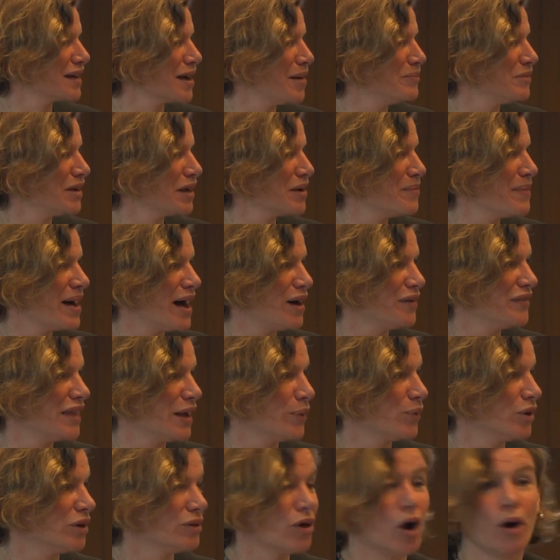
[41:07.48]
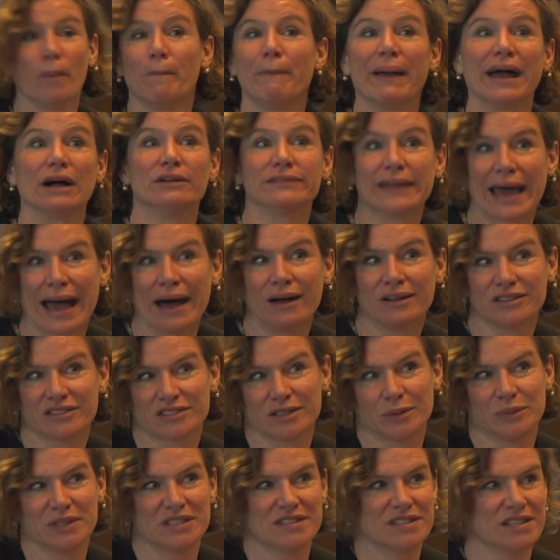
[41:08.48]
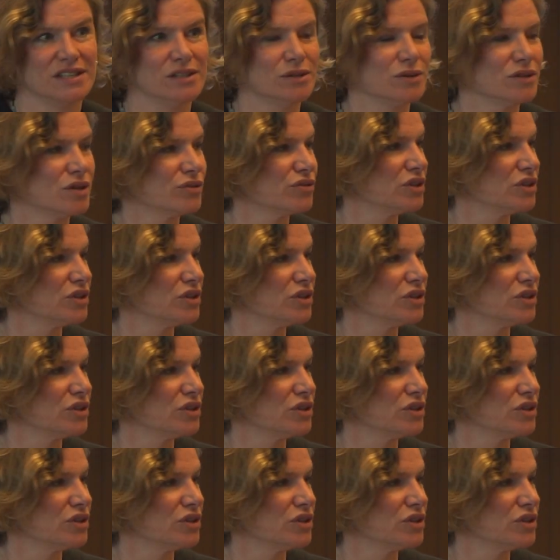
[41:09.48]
coming about. They were all bailed out, so we see who the